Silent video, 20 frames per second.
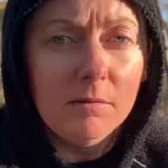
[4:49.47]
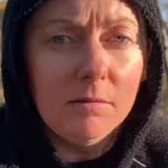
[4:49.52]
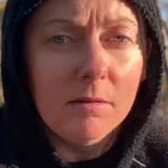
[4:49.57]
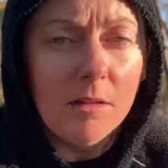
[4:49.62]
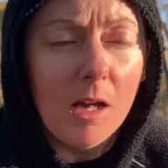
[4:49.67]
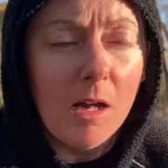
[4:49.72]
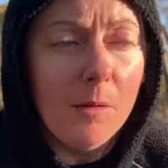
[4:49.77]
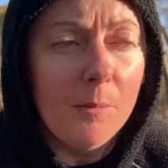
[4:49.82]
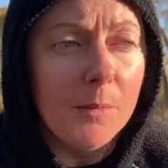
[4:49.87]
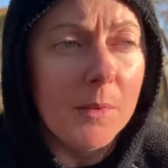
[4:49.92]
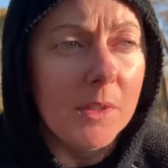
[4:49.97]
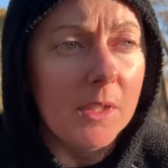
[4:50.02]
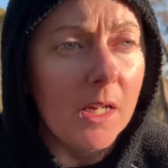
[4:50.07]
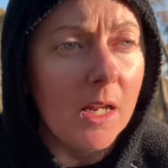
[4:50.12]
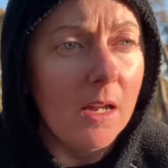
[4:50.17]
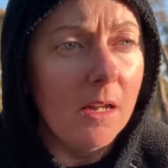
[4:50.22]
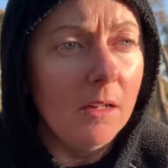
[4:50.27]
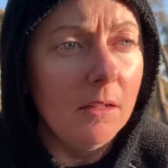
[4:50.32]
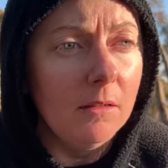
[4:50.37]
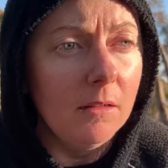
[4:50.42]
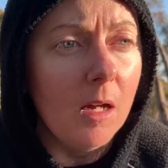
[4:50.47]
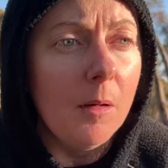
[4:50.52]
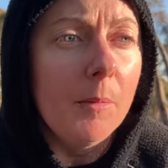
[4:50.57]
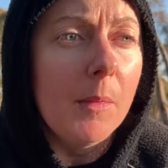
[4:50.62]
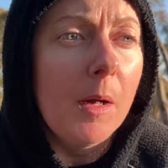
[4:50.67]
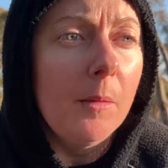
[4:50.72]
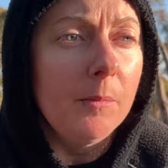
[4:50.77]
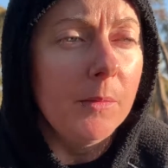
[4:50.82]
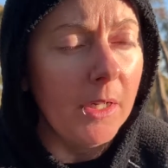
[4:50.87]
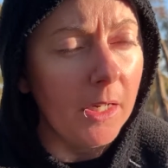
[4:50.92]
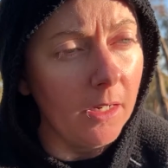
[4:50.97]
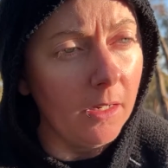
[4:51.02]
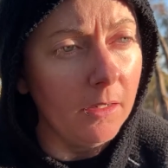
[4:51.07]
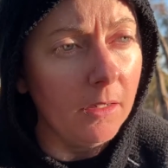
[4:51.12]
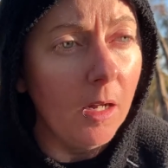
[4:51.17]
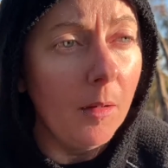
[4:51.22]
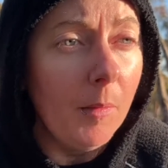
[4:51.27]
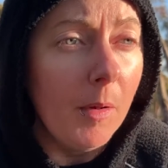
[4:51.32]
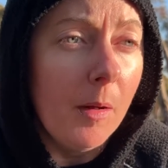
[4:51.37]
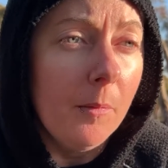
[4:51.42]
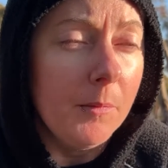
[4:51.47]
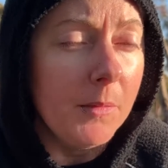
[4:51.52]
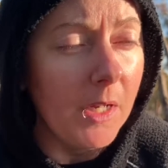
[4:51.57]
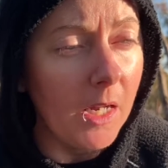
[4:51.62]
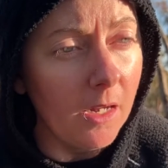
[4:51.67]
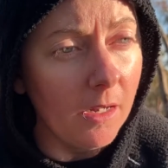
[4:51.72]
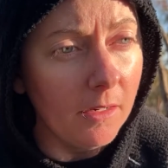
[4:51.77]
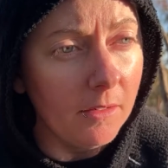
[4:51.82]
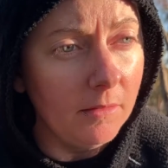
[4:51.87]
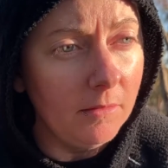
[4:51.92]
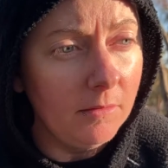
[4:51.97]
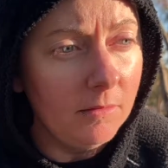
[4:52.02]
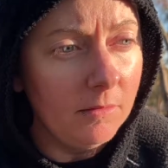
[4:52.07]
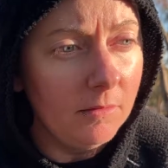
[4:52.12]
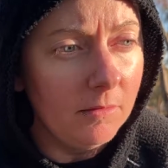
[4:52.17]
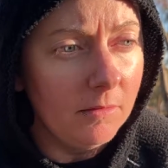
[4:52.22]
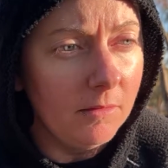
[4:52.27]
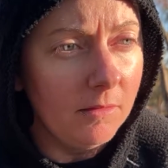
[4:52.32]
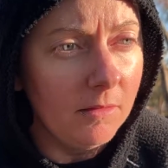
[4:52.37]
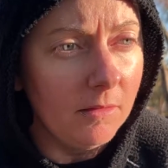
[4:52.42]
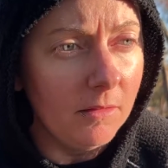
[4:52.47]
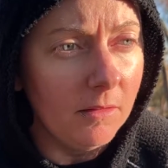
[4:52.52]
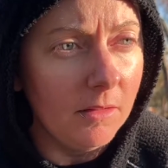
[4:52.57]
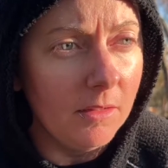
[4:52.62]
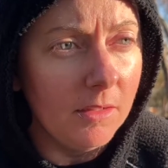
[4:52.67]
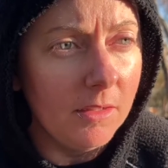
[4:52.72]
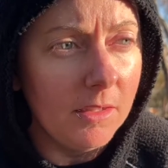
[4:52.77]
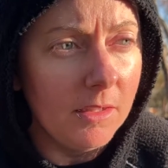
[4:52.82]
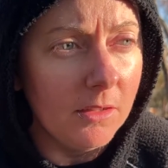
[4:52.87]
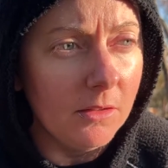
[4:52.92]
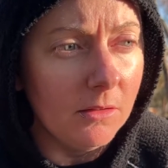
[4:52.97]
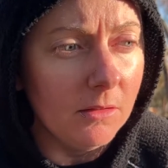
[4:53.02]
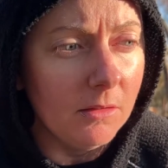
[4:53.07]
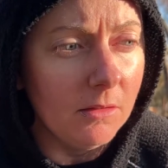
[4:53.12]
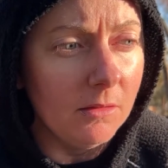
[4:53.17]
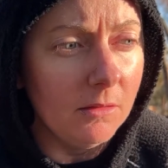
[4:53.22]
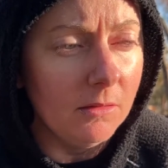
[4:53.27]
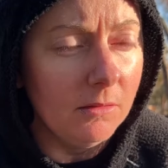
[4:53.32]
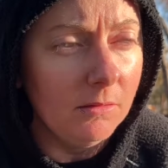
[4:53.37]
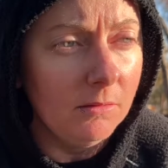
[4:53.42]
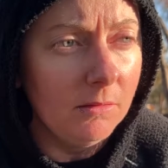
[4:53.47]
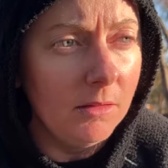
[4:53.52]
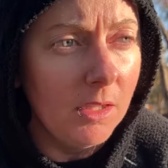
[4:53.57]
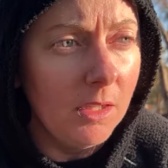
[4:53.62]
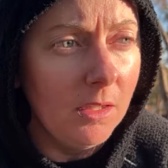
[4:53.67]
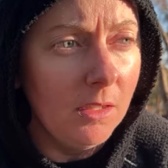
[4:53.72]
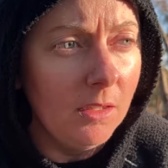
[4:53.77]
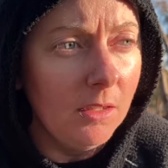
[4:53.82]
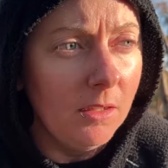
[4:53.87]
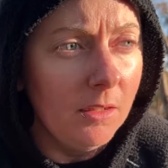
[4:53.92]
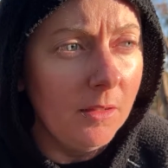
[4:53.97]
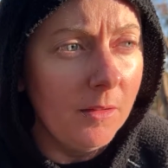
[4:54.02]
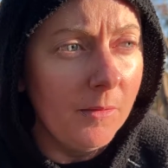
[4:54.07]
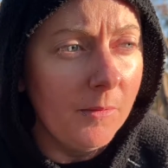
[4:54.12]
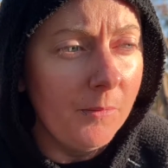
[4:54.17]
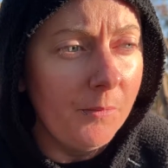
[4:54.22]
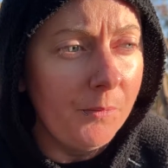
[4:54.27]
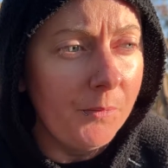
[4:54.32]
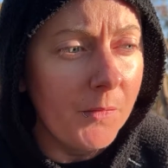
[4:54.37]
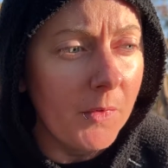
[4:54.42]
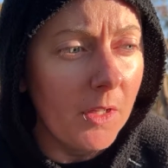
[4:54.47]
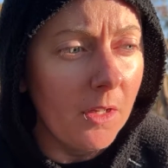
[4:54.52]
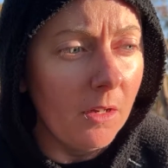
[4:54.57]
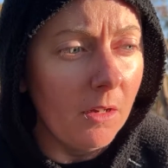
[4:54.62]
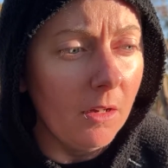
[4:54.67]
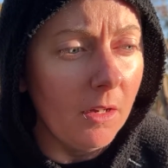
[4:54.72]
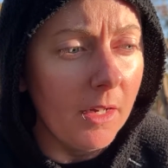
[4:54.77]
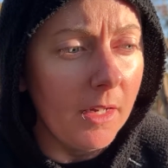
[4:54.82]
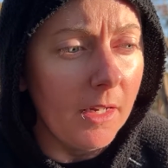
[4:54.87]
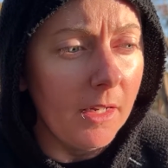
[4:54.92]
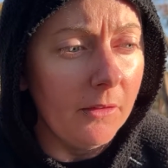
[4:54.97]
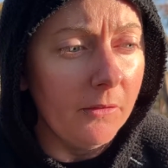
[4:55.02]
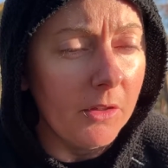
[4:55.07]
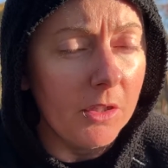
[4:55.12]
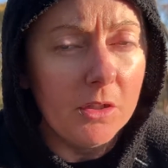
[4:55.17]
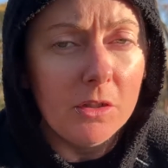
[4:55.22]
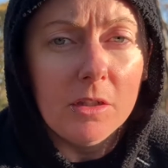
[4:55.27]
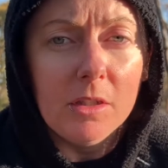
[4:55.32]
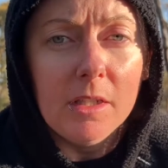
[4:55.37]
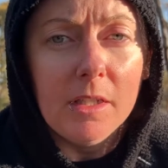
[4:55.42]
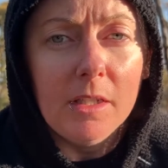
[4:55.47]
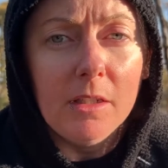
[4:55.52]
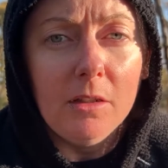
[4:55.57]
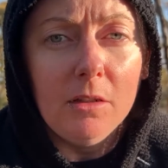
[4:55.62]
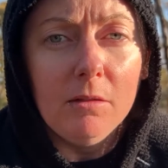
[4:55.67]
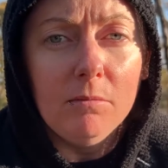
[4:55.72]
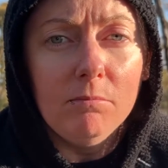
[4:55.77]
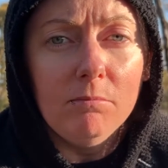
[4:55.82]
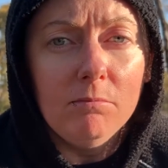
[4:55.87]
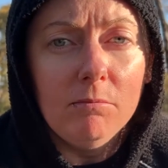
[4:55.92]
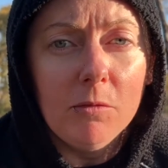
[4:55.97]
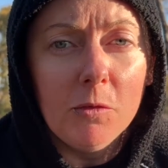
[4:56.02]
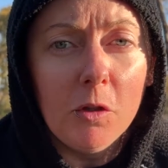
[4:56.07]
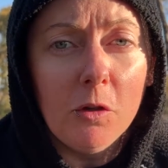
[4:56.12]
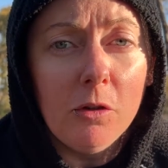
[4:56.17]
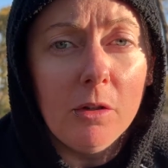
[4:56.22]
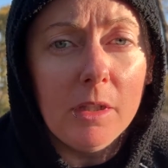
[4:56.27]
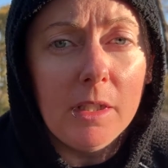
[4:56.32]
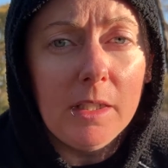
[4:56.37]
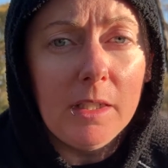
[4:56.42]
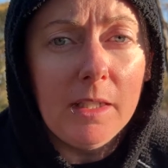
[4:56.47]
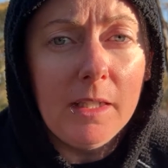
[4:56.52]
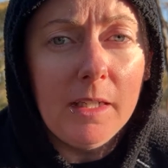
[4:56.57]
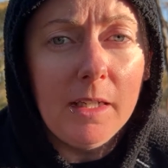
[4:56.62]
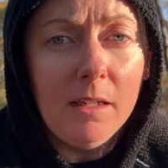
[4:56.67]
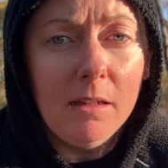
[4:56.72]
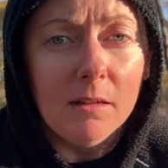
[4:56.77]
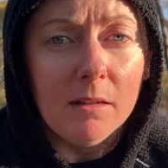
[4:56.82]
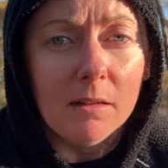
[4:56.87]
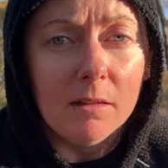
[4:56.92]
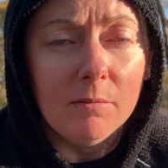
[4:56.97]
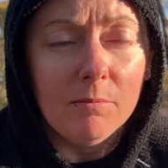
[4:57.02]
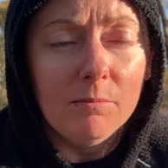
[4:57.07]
up and down, up, down, up, down, until I eventually got in here.